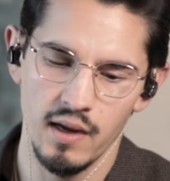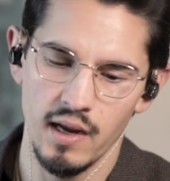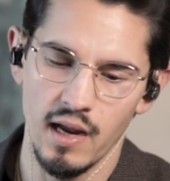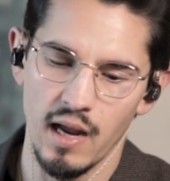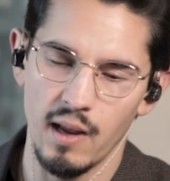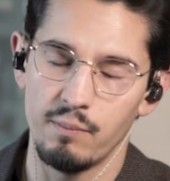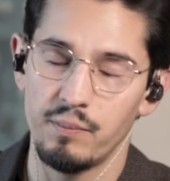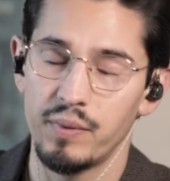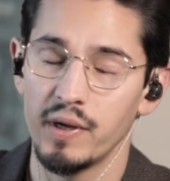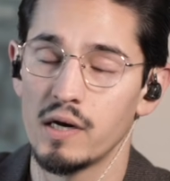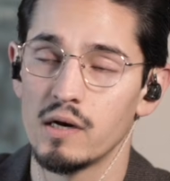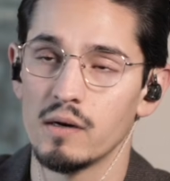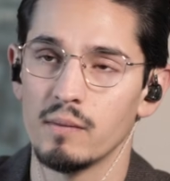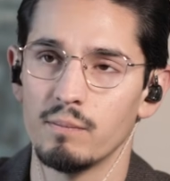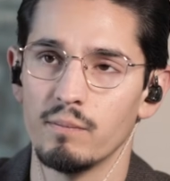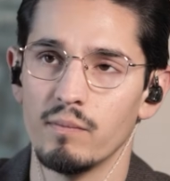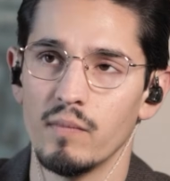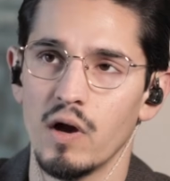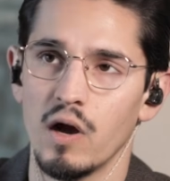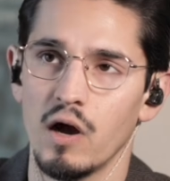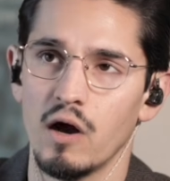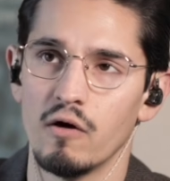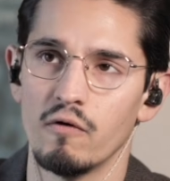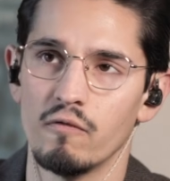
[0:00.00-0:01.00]

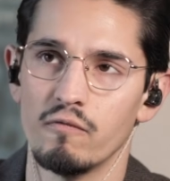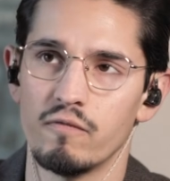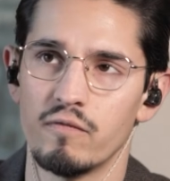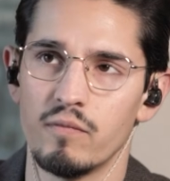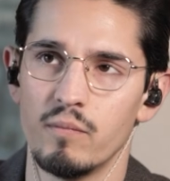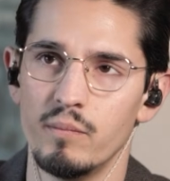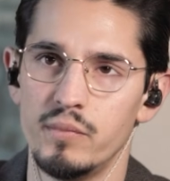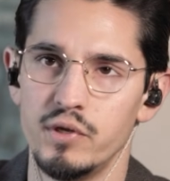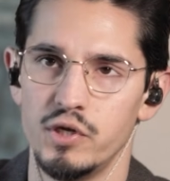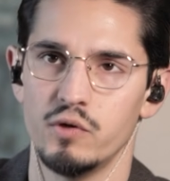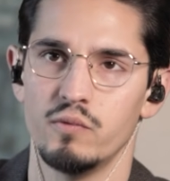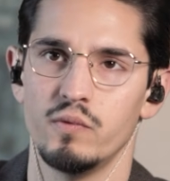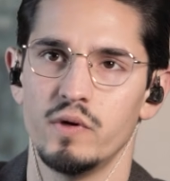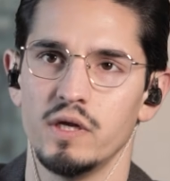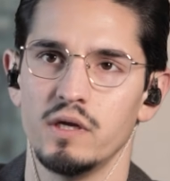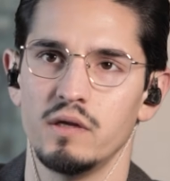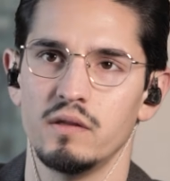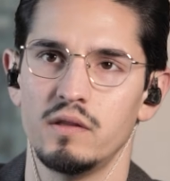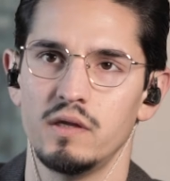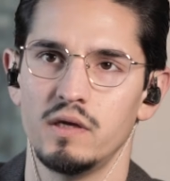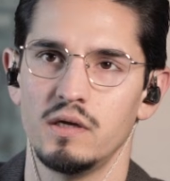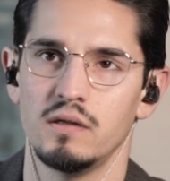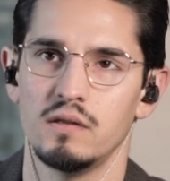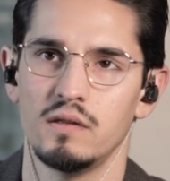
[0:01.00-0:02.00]
epitome of beauty,
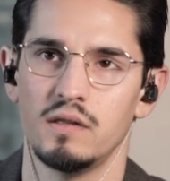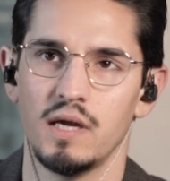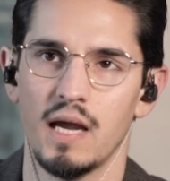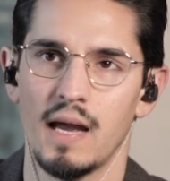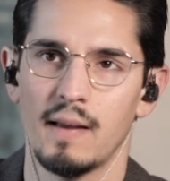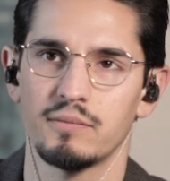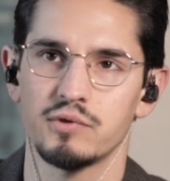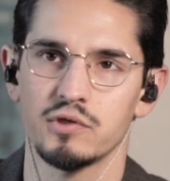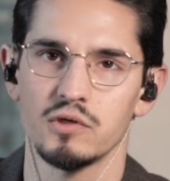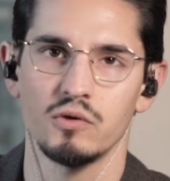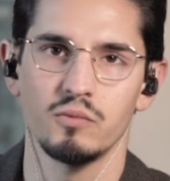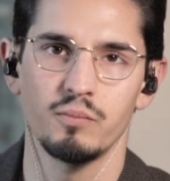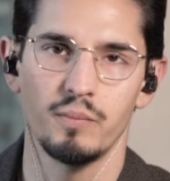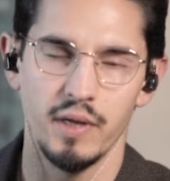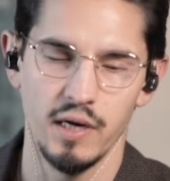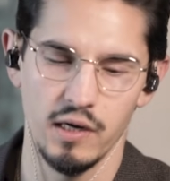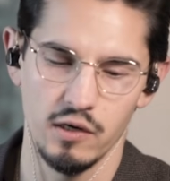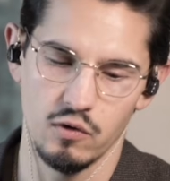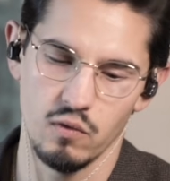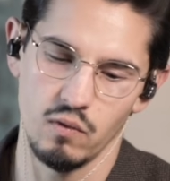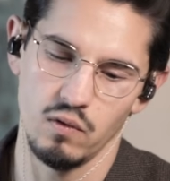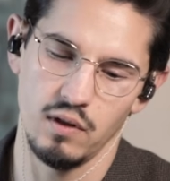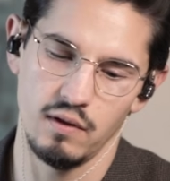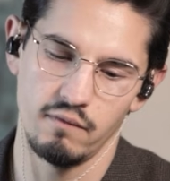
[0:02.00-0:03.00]
the absolute
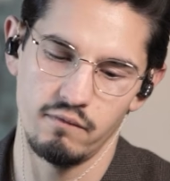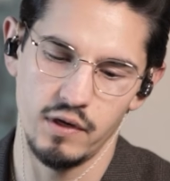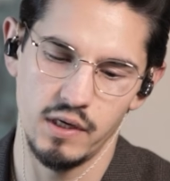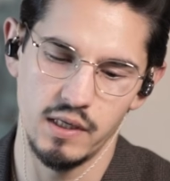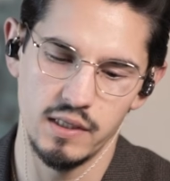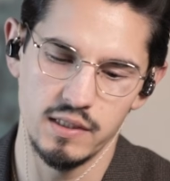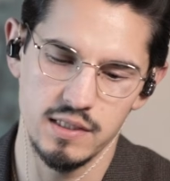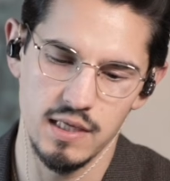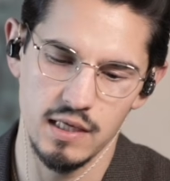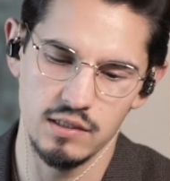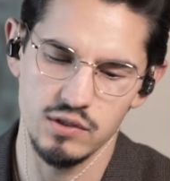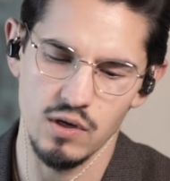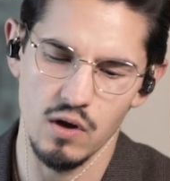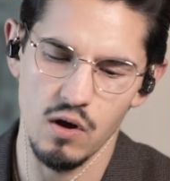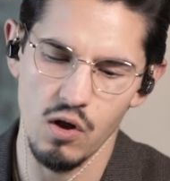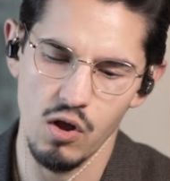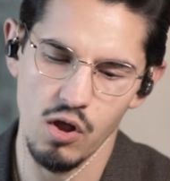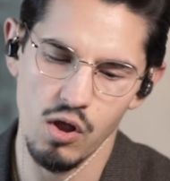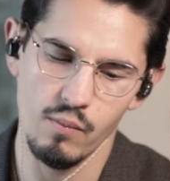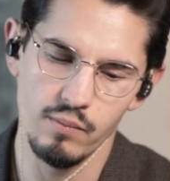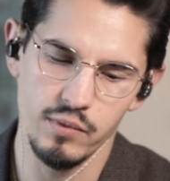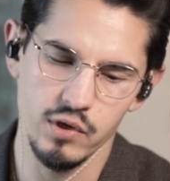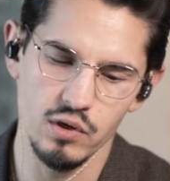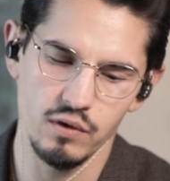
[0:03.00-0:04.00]
pinnacle of it. He says,
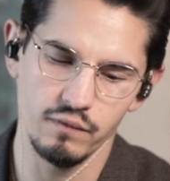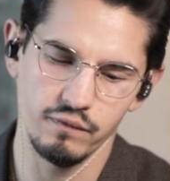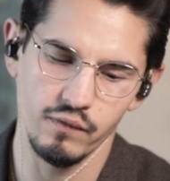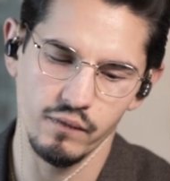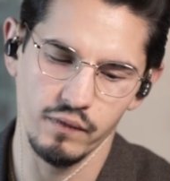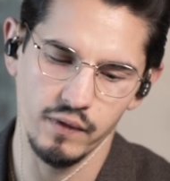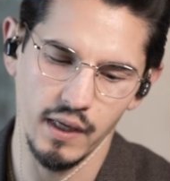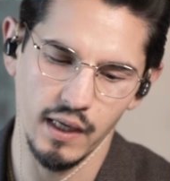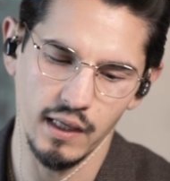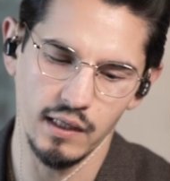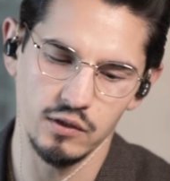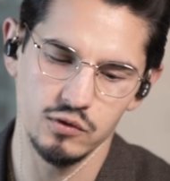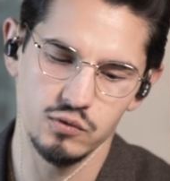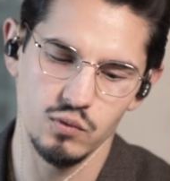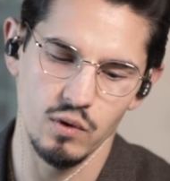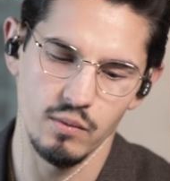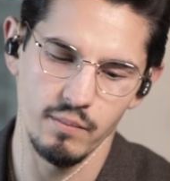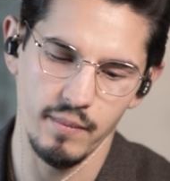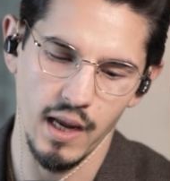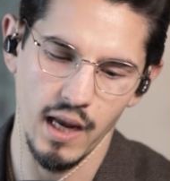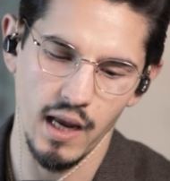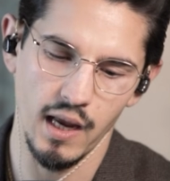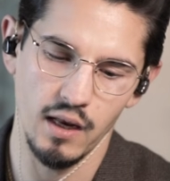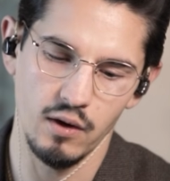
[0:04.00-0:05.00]
all beautiful things were
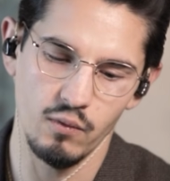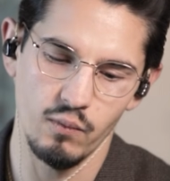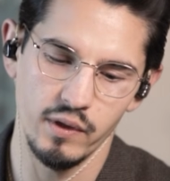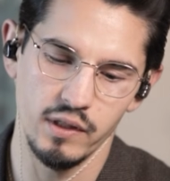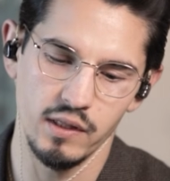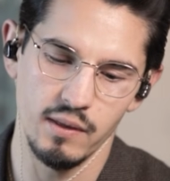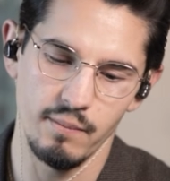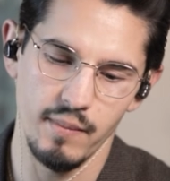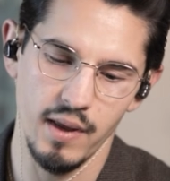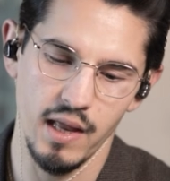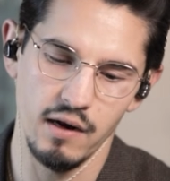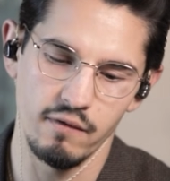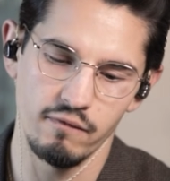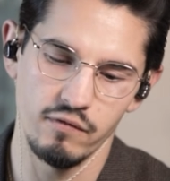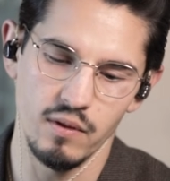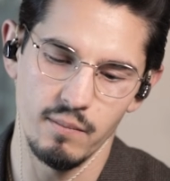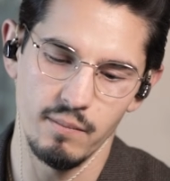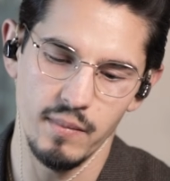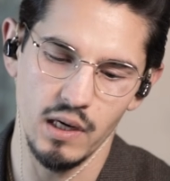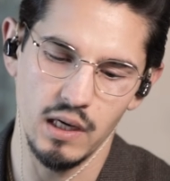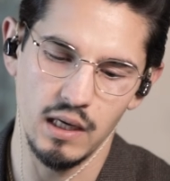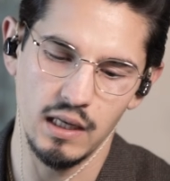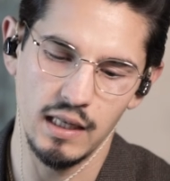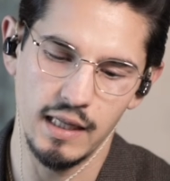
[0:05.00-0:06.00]
made when the men of the
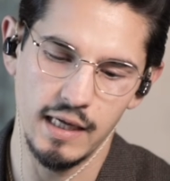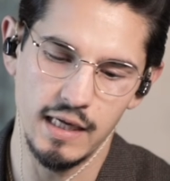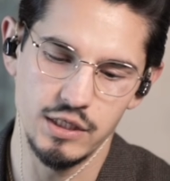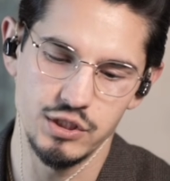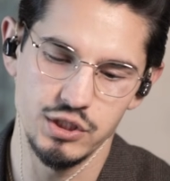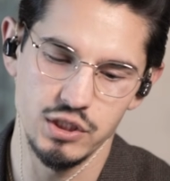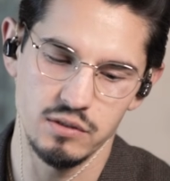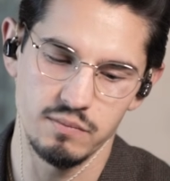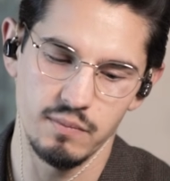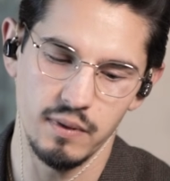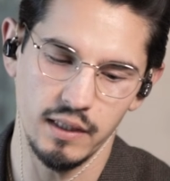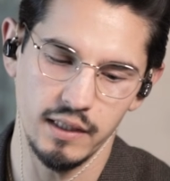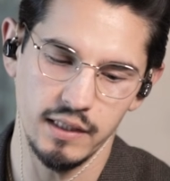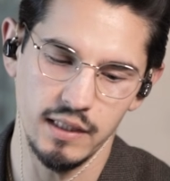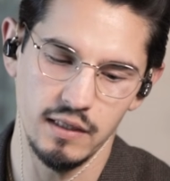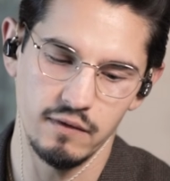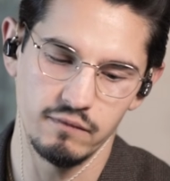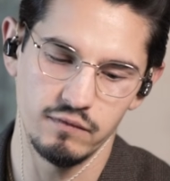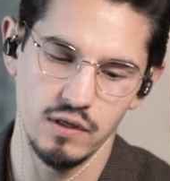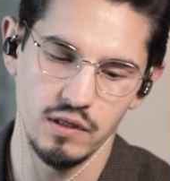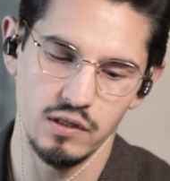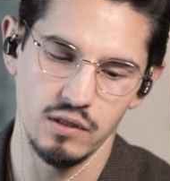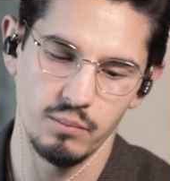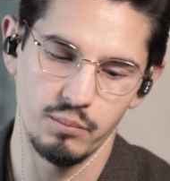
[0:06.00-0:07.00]
Middle Ages
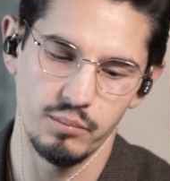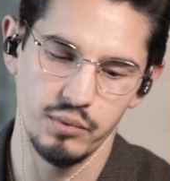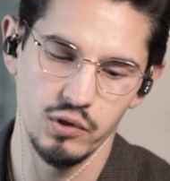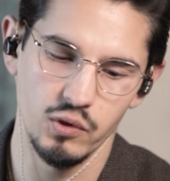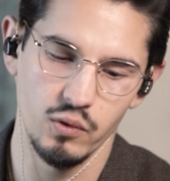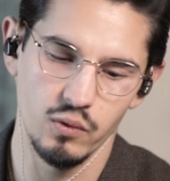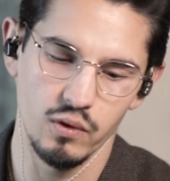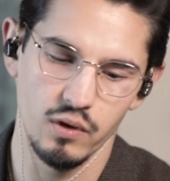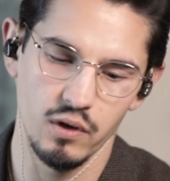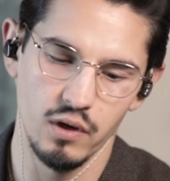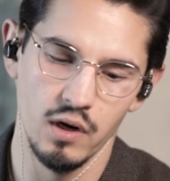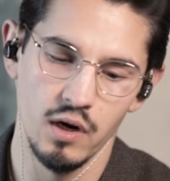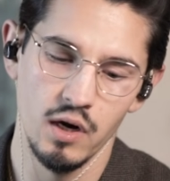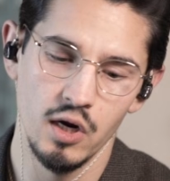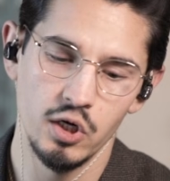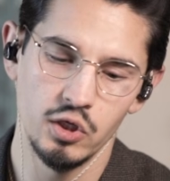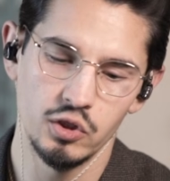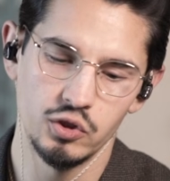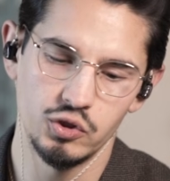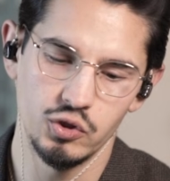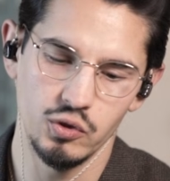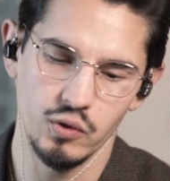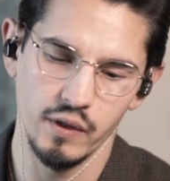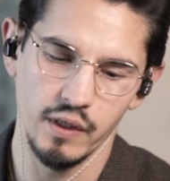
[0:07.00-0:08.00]
believed in the pure,
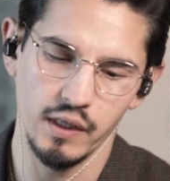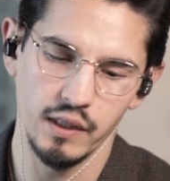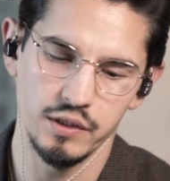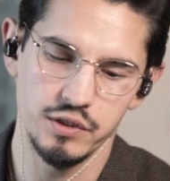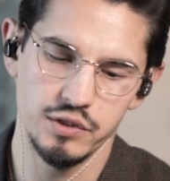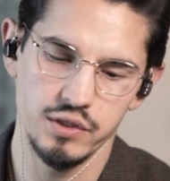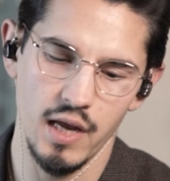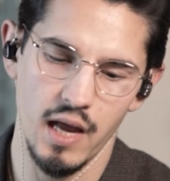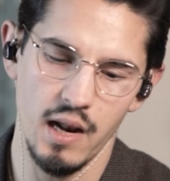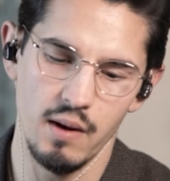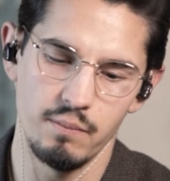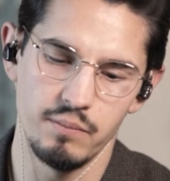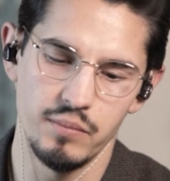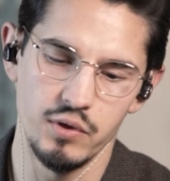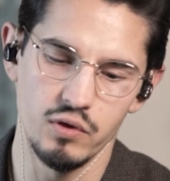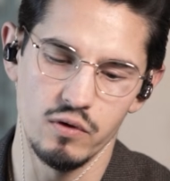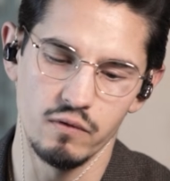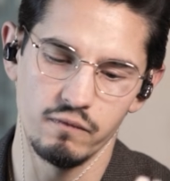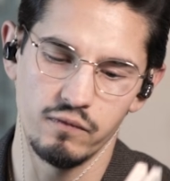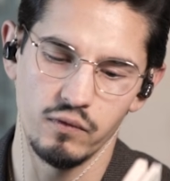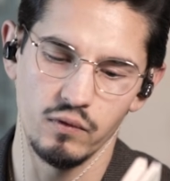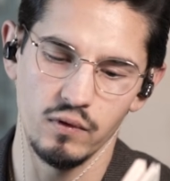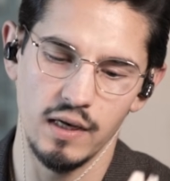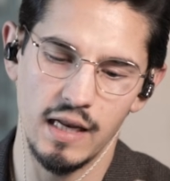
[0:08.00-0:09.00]
joyous, and
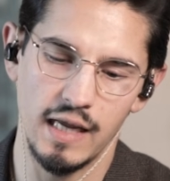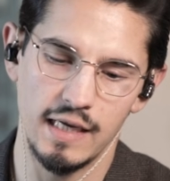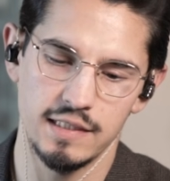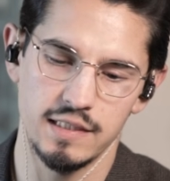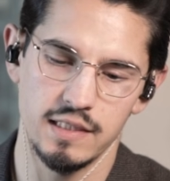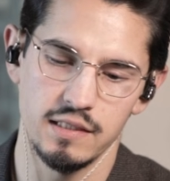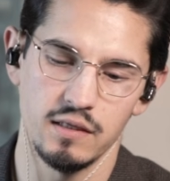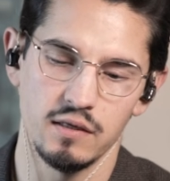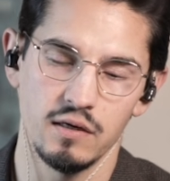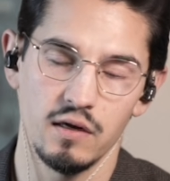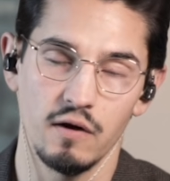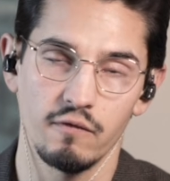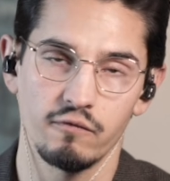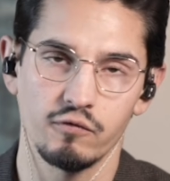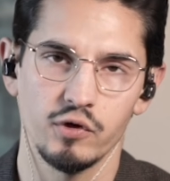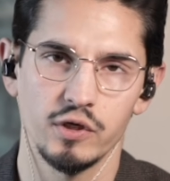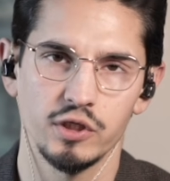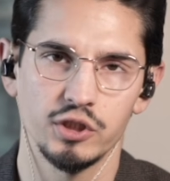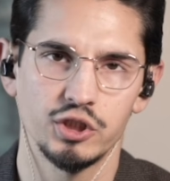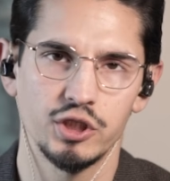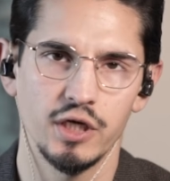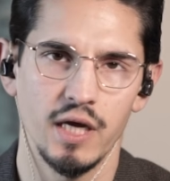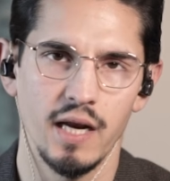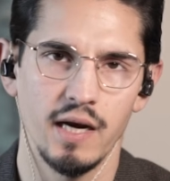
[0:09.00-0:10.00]
beautiful lesson of
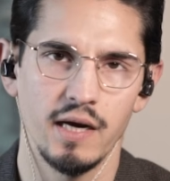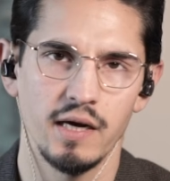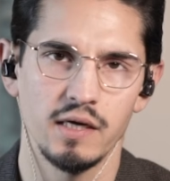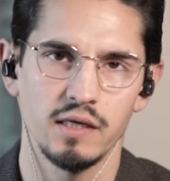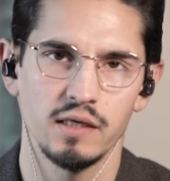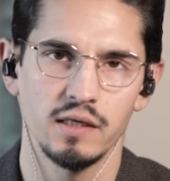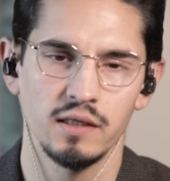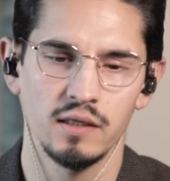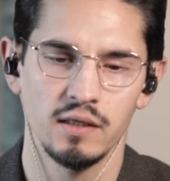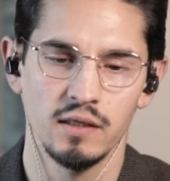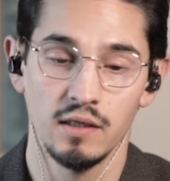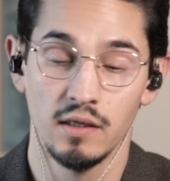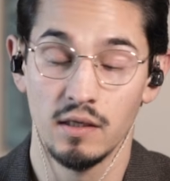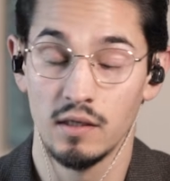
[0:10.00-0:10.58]
Christianity.